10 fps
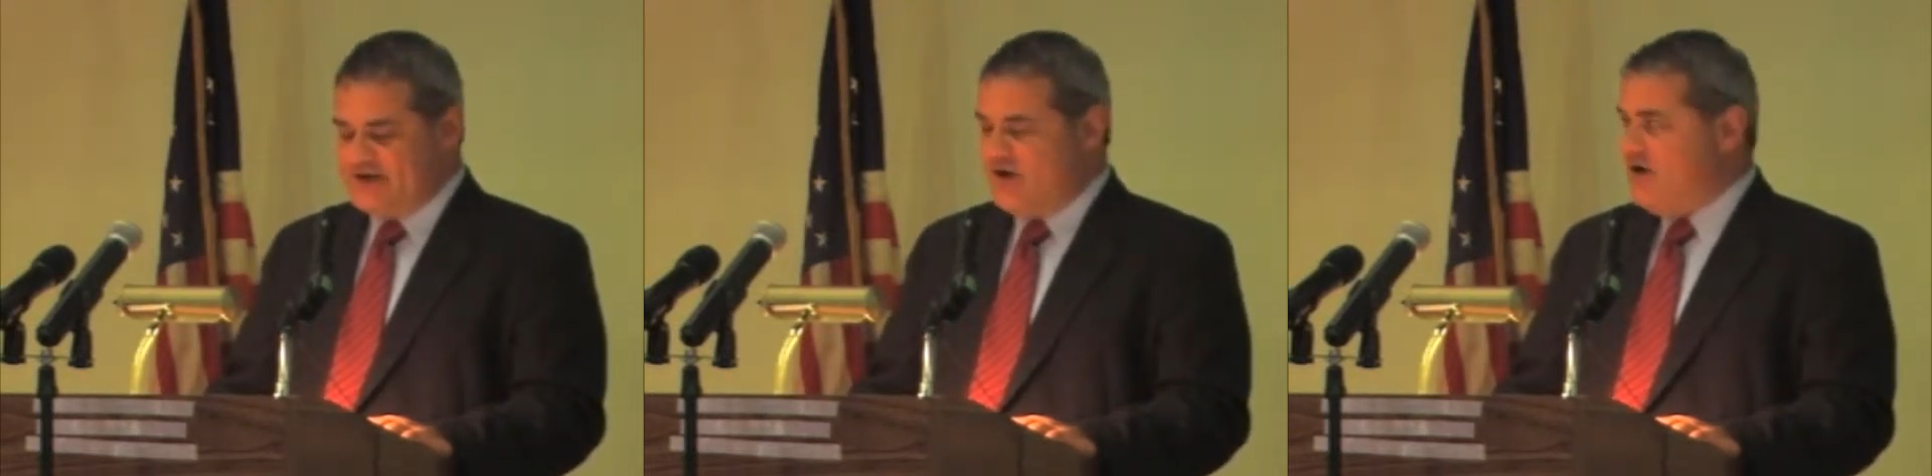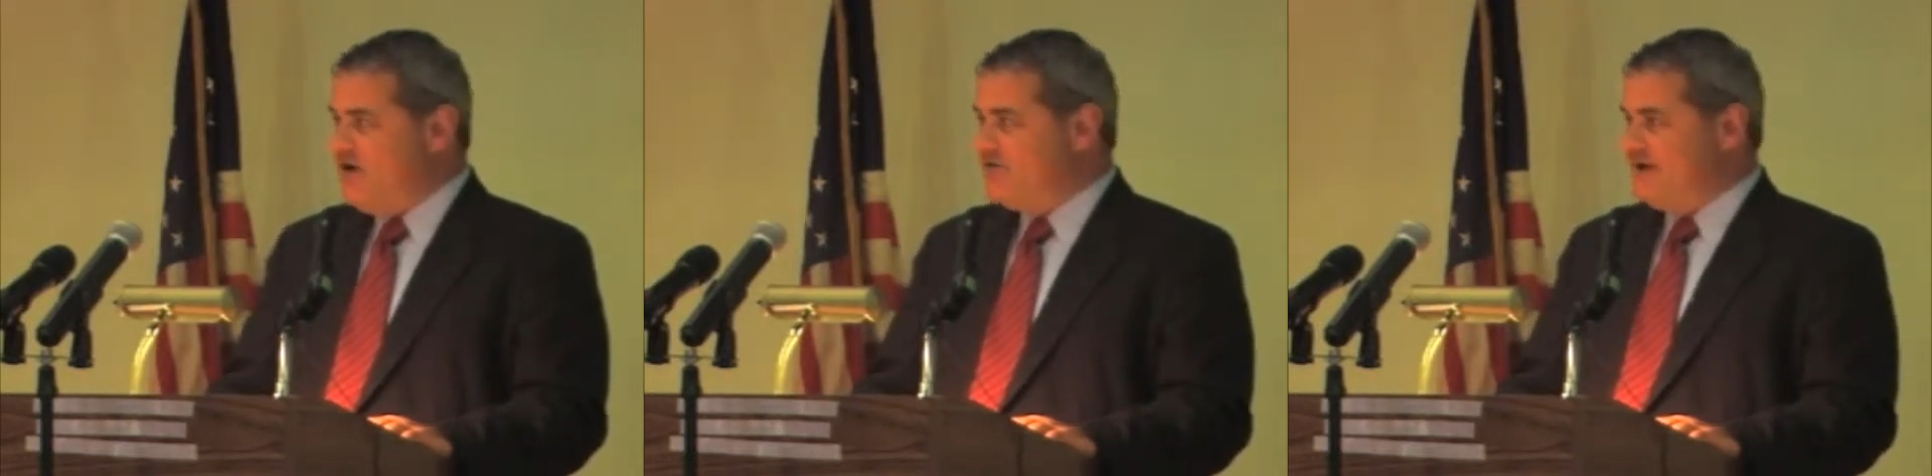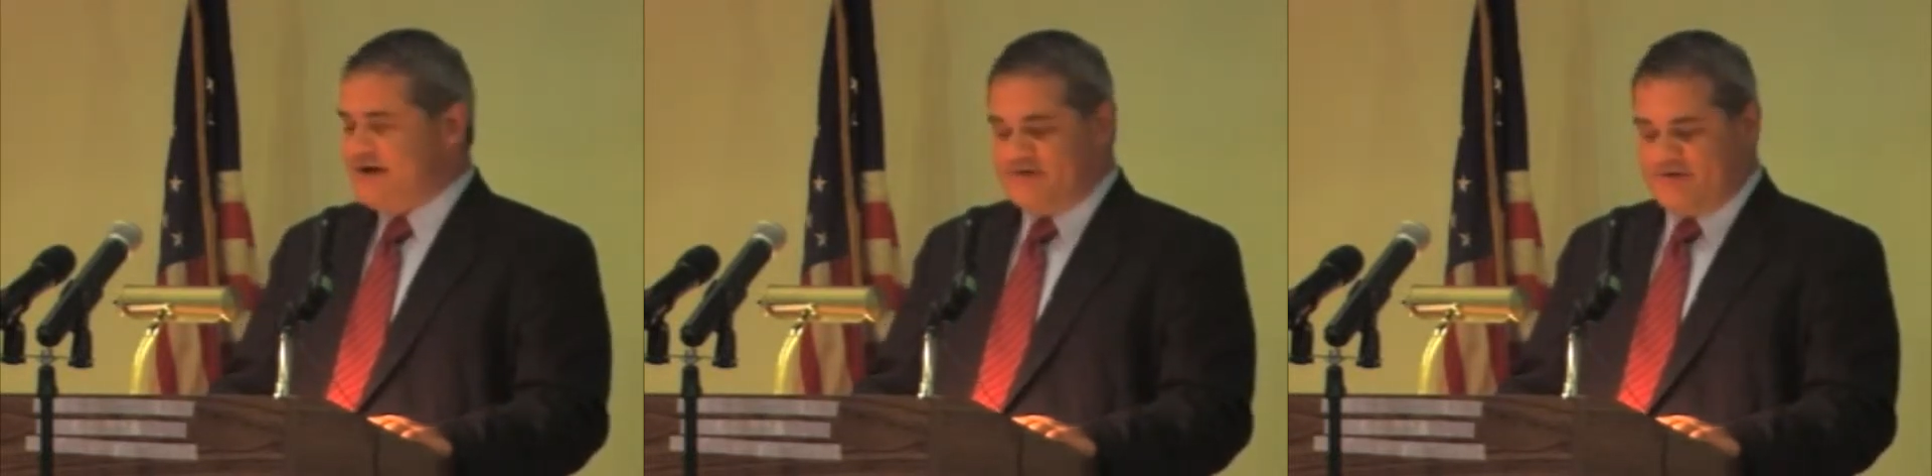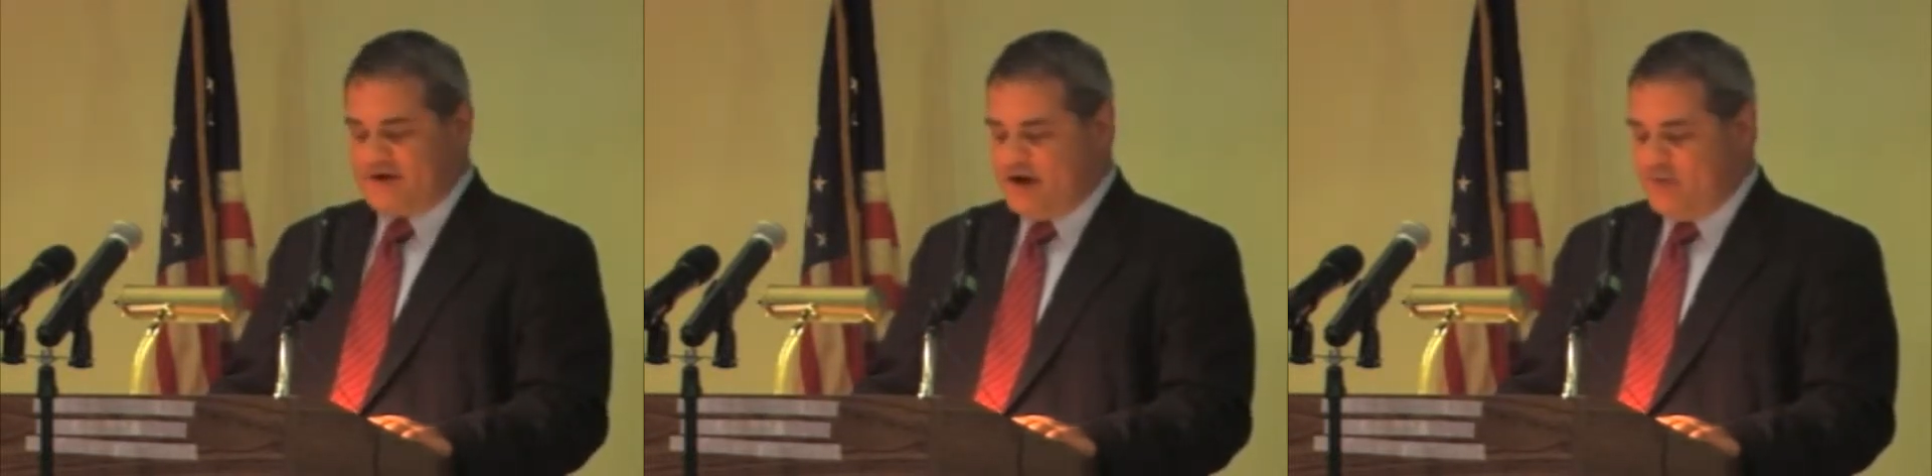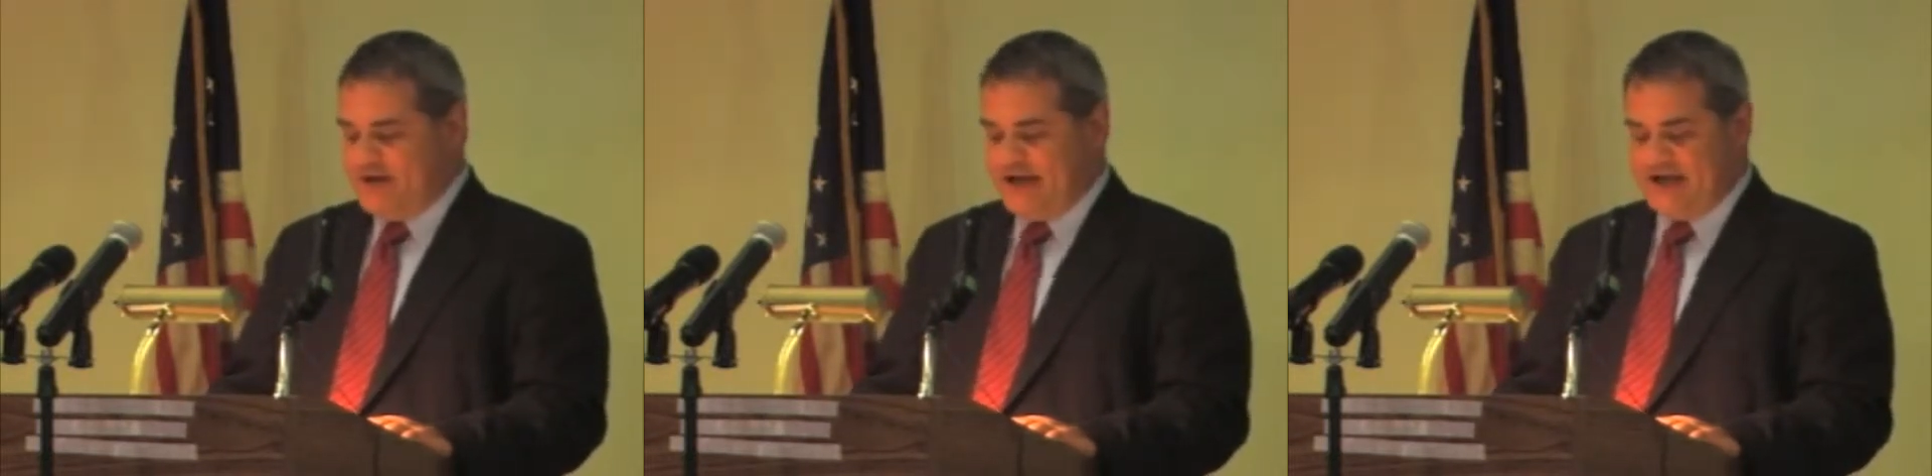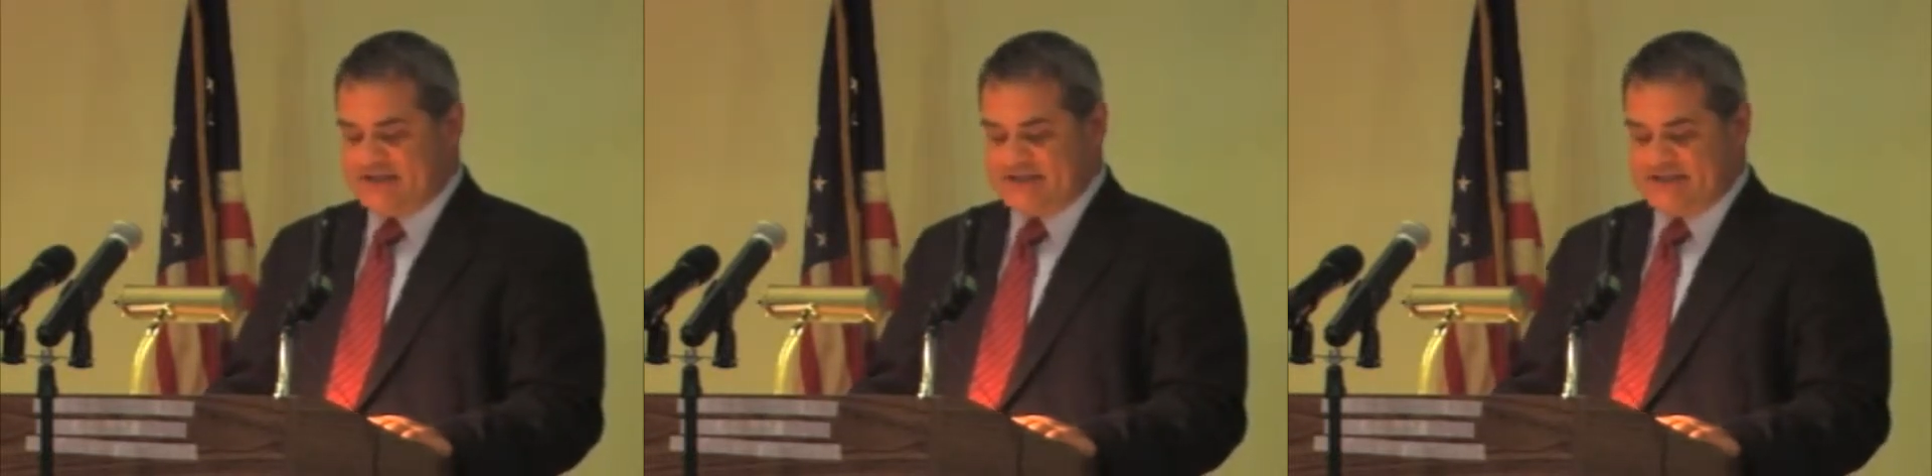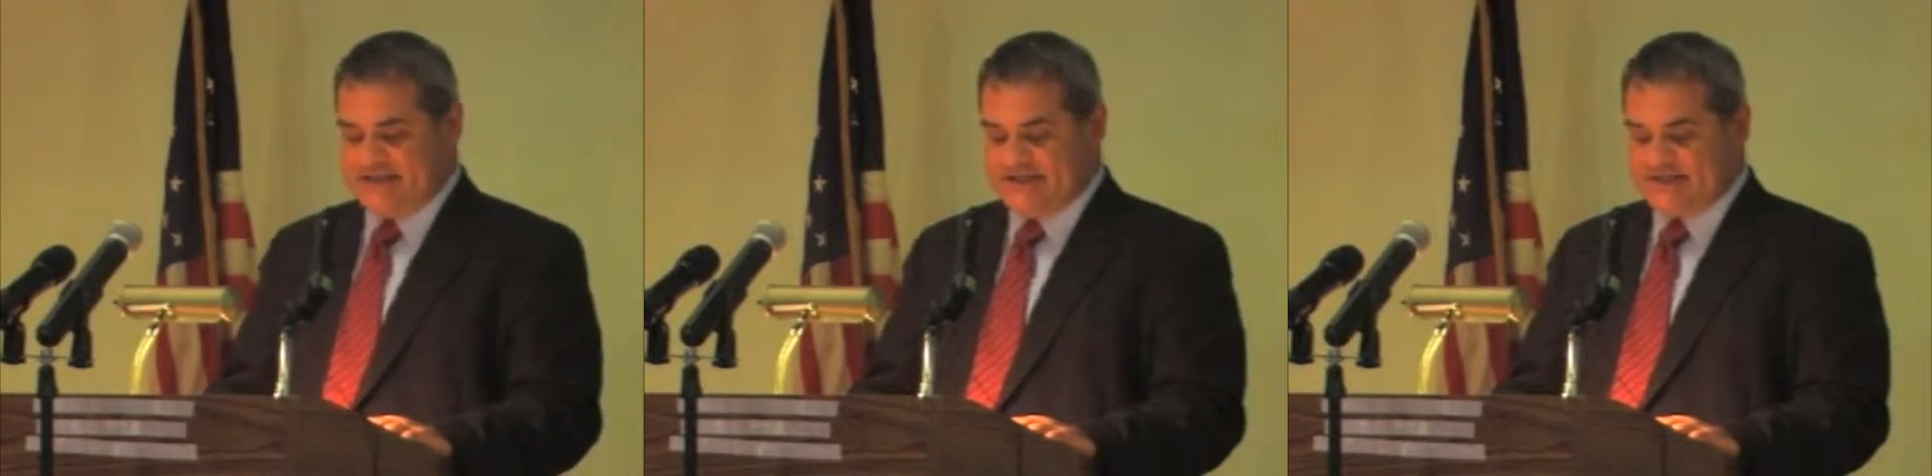and all the other helping
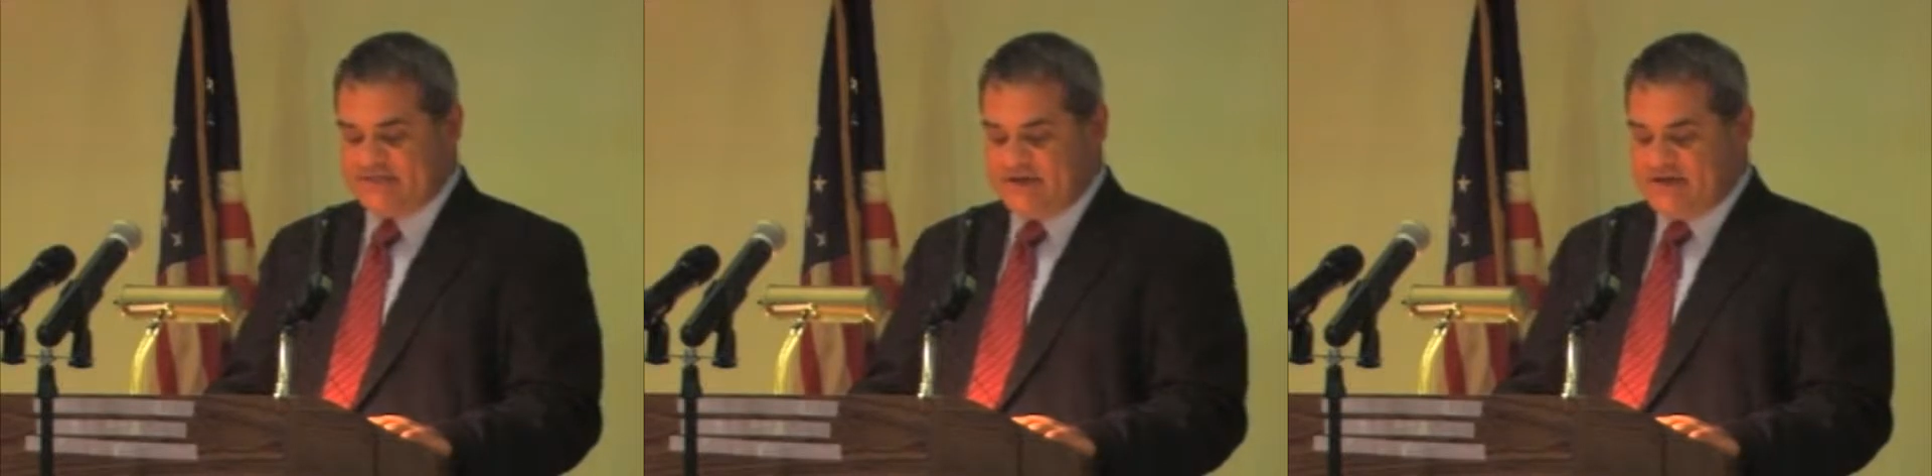agencies.